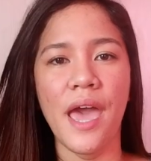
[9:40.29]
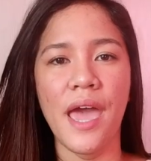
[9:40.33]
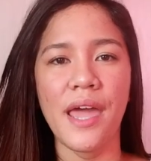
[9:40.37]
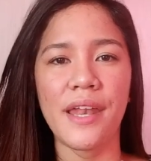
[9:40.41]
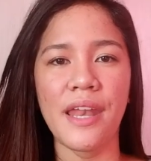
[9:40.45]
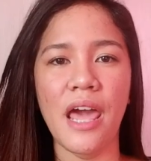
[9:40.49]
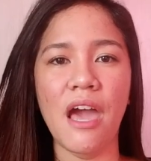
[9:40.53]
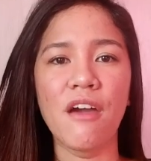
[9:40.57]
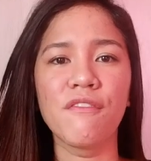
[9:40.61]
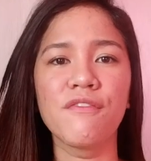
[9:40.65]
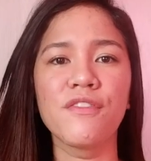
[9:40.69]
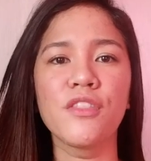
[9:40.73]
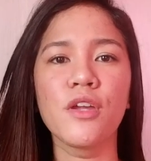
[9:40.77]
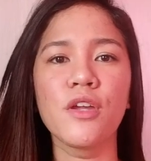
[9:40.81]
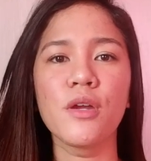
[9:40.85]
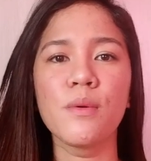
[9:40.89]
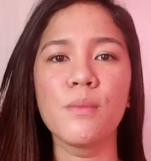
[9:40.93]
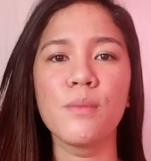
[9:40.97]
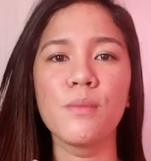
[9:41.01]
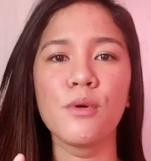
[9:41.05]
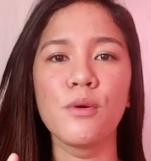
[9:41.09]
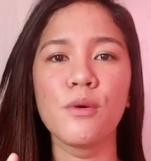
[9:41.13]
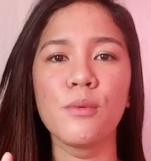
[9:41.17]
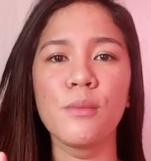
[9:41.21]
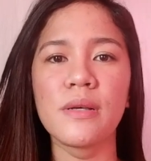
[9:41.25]
And after
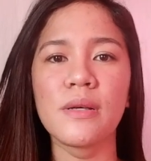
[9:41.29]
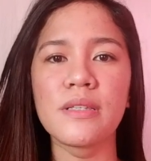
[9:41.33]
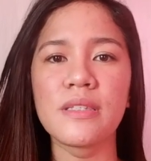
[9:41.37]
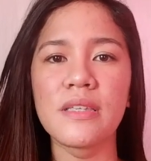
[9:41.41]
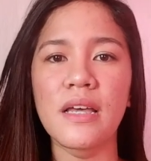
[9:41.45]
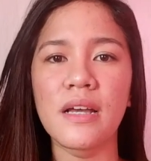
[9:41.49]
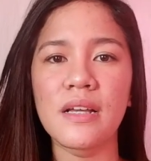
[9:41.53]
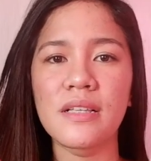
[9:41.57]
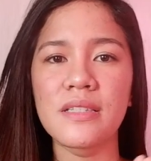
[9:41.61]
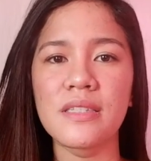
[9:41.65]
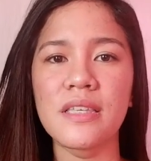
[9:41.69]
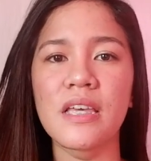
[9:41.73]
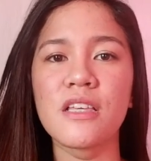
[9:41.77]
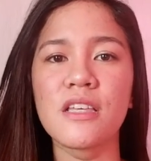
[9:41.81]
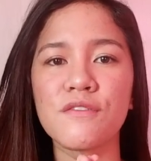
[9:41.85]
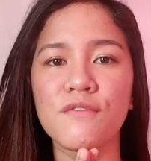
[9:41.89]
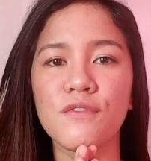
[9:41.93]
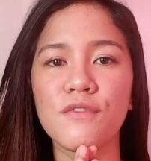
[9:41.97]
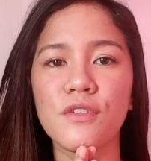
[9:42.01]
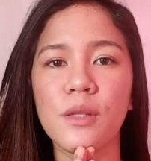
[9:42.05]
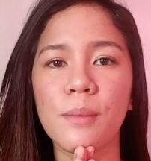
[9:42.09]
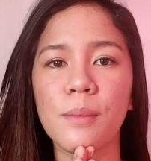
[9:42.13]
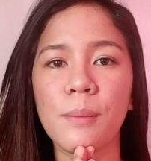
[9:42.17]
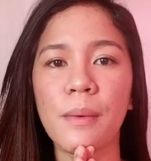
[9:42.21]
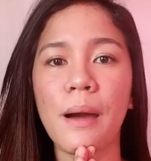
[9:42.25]
mo
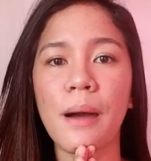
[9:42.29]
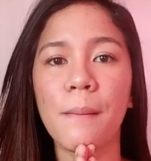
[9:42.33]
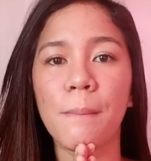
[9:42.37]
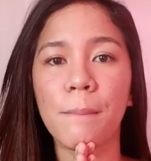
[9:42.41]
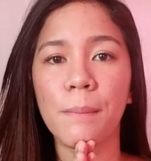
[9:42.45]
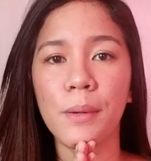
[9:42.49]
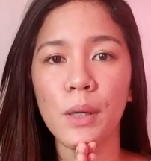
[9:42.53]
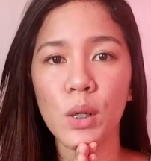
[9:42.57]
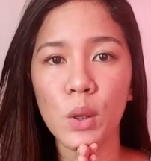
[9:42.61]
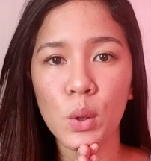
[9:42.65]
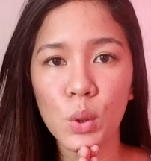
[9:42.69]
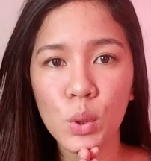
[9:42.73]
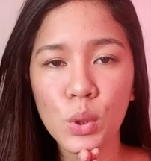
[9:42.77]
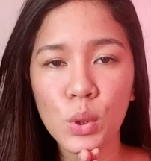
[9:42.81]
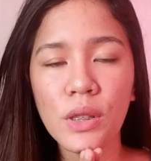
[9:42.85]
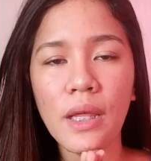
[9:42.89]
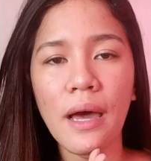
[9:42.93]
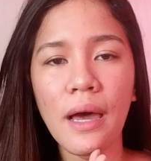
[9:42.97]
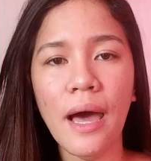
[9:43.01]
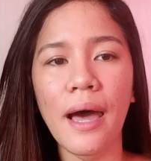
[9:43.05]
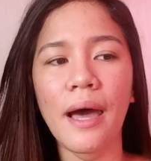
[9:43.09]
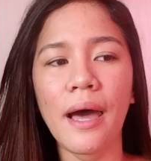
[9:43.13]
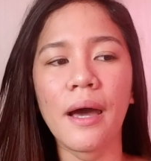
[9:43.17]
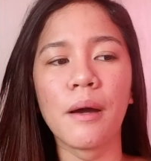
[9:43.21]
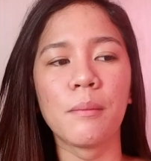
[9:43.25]
ma-successful ma-upload
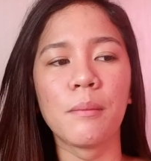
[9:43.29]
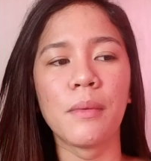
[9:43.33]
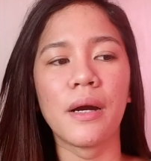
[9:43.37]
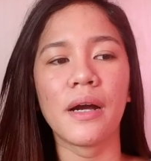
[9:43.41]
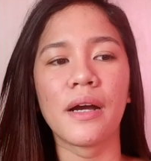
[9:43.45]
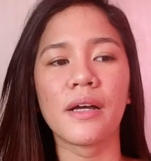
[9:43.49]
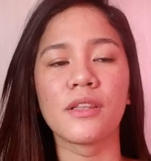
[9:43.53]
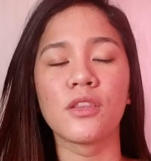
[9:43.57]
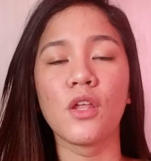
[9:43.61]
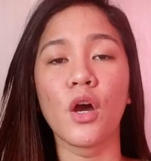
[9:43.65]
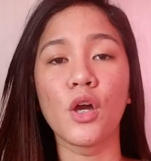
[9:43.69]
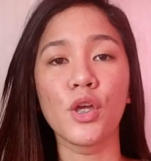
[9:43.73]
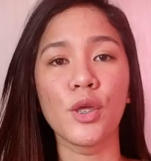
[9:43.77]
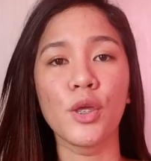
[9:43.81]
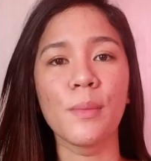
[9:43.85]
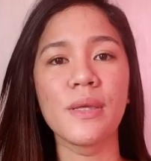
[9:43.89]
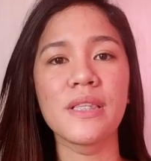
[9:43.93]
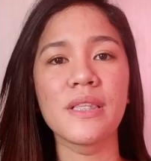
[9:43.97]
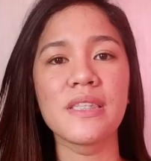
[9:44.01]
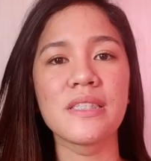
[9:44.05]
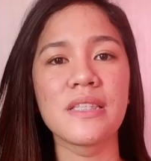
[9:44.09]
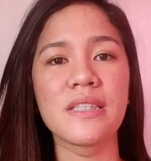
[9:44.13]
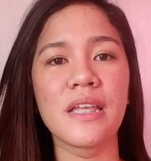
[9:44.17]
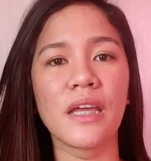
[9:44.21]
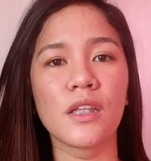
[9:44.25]
ang mga
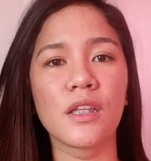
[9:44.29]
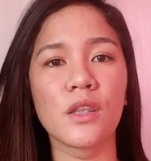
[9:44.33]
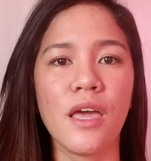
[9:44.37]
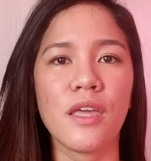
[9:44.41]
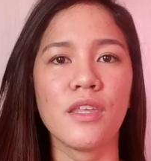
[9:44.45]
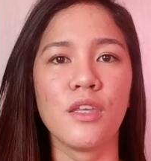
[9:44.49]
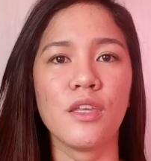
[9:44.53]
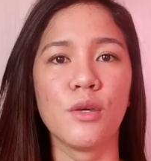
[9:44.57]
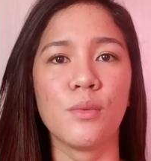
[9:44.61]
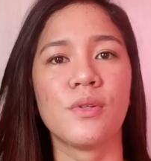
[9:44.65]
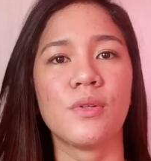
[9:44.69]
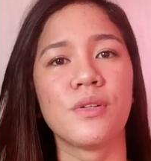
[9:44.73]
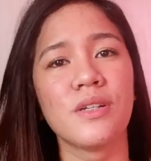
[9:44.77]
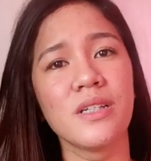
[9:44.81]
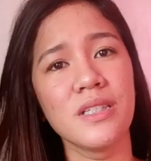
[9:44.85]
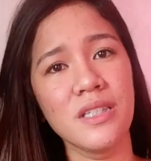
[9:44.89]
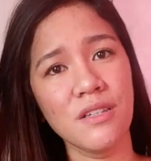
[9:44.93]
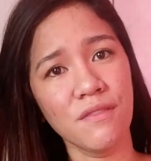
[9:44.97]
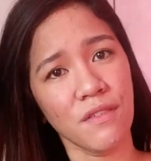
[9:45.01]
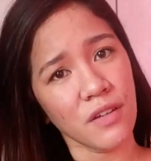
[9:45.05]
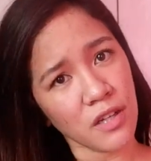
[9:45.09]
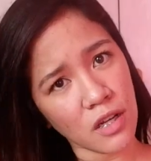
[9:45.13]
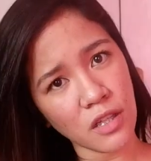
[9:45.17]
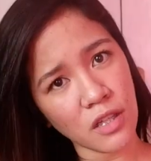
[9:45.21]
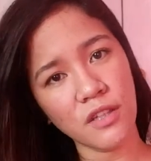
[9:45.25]
documents na you will
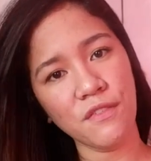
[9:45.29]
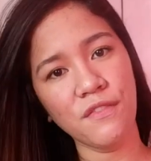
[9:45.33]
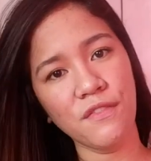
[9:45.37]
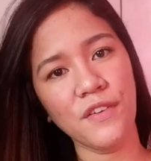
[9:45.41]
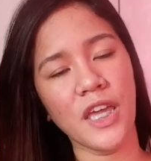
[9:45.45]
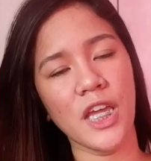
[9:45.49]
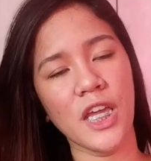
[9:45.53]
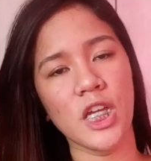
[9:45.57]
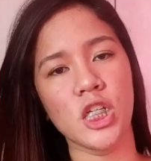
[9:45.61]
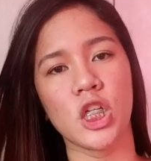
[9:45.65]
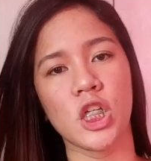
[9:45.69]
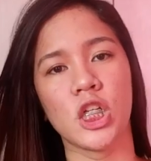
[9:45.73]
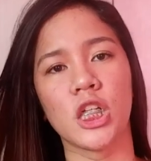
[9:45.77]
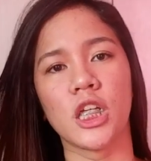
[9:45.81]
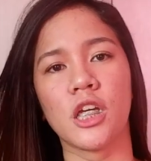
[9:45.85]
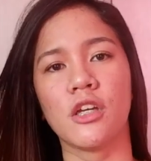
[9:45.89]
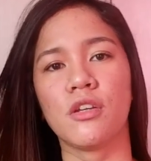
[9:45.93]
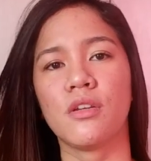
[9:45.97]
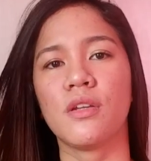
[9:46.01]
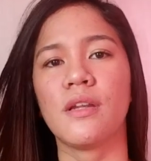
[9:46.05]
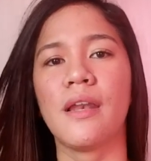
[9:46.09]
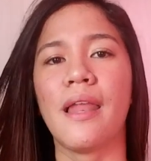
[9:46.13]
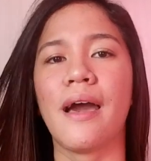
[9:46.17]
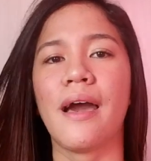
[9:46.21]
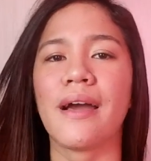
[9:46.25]
receive a notification.
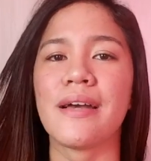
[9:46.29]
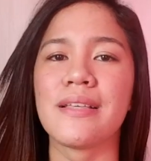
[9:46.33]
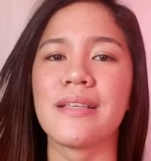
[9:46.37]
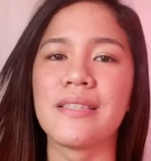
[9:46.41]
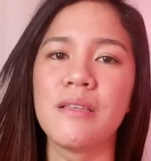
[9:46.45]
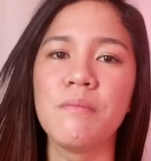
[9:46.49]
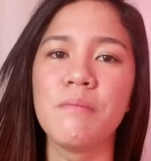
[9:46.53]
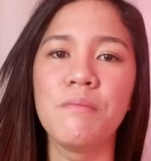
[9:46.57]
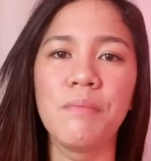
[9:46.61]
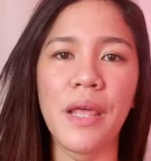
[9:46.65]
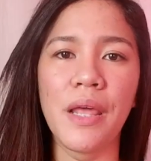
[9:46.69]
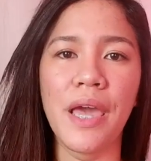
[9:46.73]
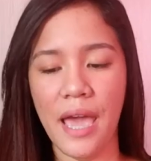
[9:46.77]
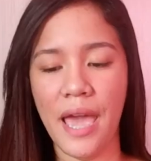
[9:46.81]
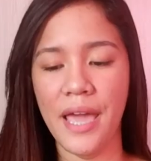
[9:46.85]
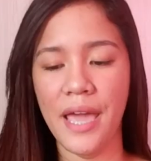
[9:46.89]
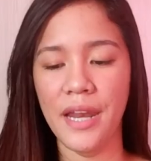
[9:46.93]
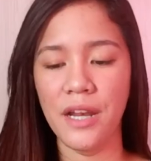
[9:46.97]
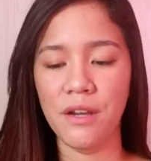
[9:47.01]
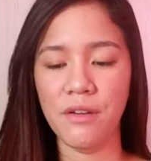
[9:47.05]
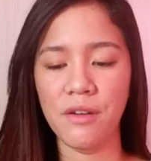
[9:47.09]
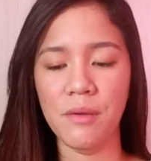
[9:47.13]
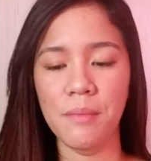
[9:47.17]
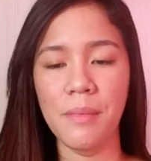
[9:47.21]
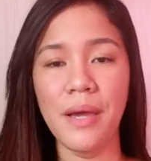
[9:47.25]
Ganun lang kasimple.
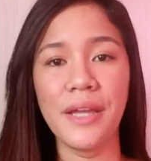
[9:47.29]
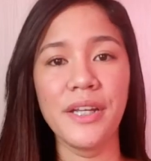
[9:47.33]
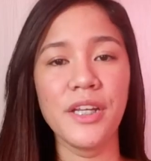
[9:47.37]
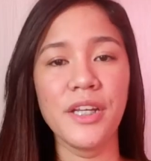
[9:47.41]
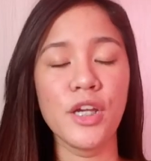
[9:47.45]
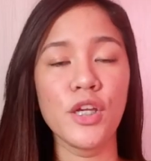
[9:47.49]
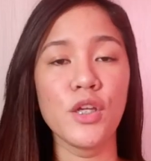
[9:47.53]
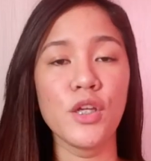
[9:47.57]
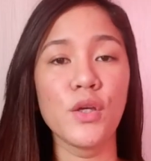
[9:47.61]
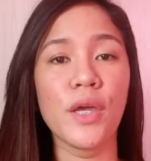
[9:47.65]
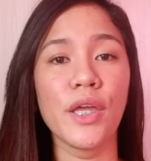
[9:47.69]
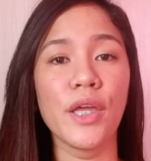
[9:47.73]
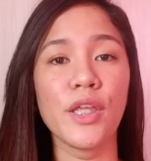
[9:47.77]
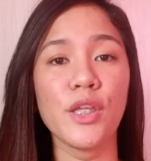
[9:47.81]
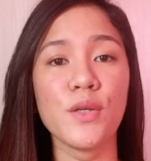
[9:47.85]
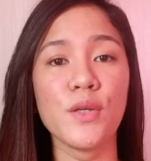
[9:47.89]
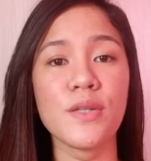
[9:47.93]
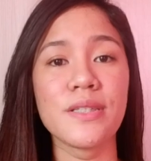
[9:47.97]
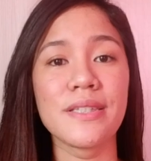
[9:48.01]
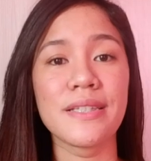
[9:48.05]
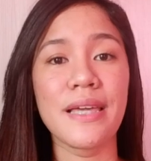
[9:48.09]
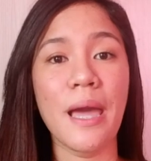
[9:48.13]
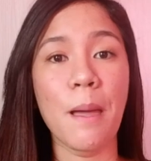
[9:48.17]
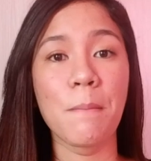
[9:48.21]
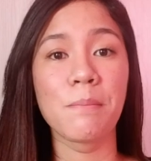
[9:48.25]
And a reminder, you can
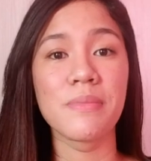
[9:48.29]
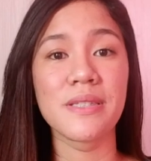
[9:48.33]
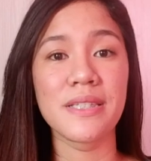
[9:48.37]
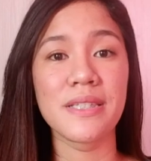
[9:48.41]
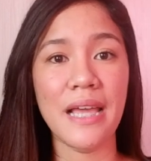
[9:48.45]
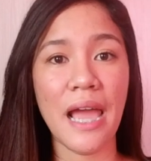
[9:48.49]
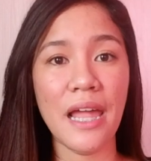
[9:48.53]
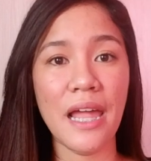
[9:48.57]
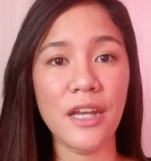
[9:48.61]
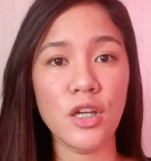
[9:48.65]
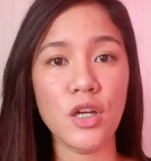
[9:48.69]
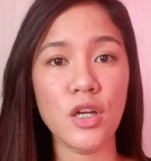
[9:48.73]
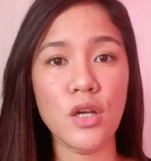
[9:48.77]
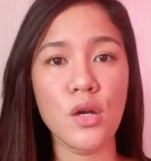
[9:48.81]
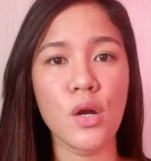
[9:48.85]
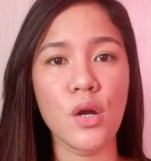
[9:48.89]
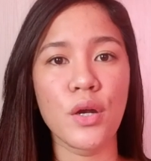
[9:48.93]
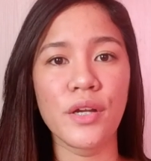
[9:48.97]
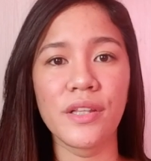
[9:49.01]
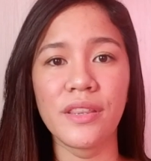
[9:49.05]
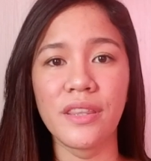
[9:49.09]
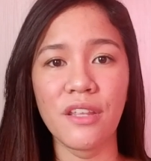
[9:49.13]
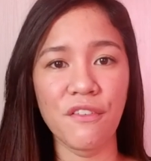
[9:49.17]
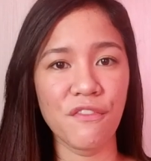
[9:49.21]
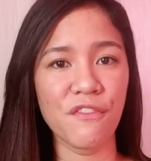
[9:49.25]
use cam scanner
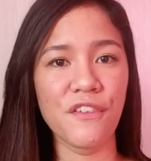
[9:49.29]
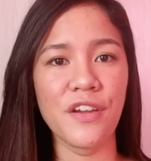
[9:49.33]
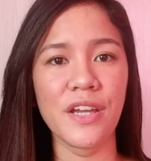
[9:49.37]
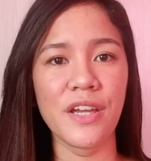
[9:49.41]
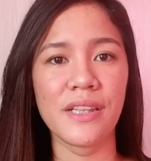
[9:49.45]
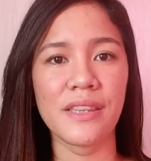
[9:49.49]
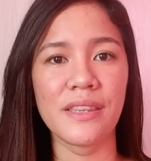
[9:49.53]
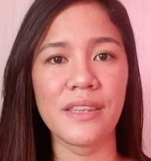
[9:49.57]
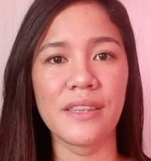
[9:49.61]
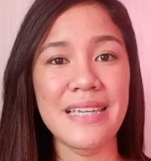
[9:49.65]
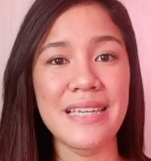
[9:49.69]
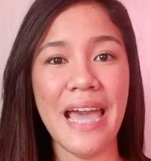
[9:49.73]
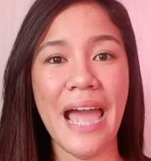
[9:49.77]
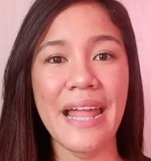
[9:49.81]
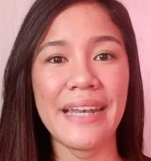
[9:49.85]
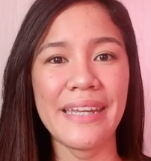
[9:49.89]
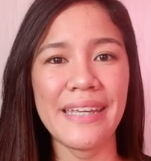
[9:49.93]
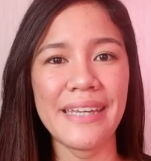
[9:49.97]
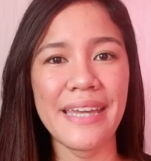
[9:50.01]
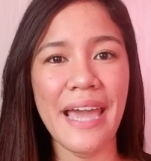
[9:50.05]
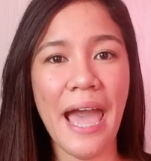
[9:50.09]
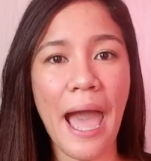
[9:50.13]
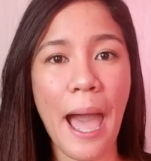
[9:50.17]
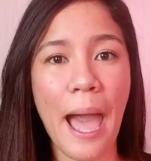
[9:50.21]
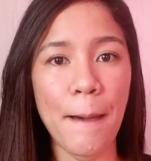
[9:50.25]
or different
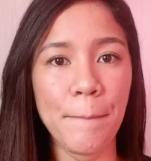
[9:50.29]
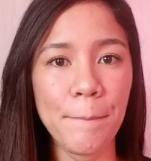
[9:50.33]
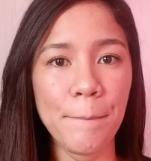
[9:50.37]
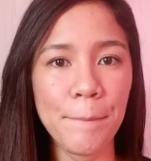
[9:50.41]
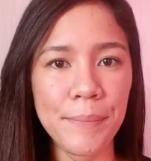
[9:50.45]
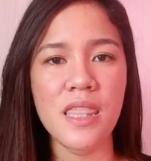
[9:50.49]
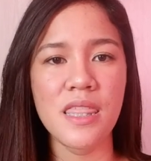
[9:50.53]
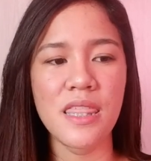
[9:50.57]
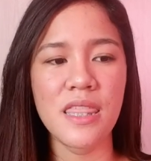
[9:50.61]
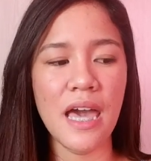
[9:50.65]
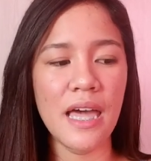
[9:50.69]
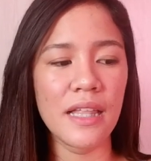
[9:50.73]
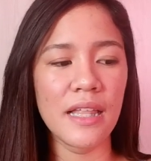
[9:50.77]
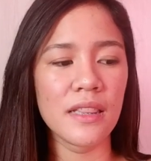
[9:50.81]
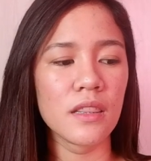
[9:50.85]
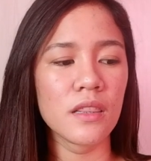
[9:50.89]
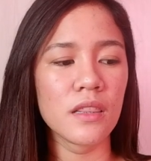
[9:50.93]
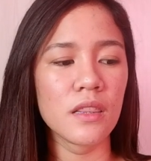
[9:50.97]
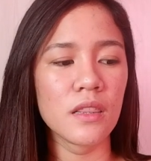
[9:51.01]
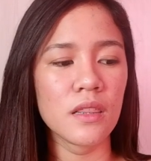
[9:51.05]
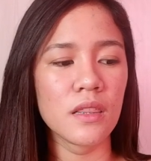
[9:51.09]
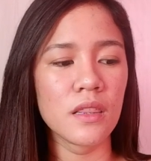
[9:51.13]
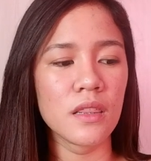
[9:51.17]
scanning app that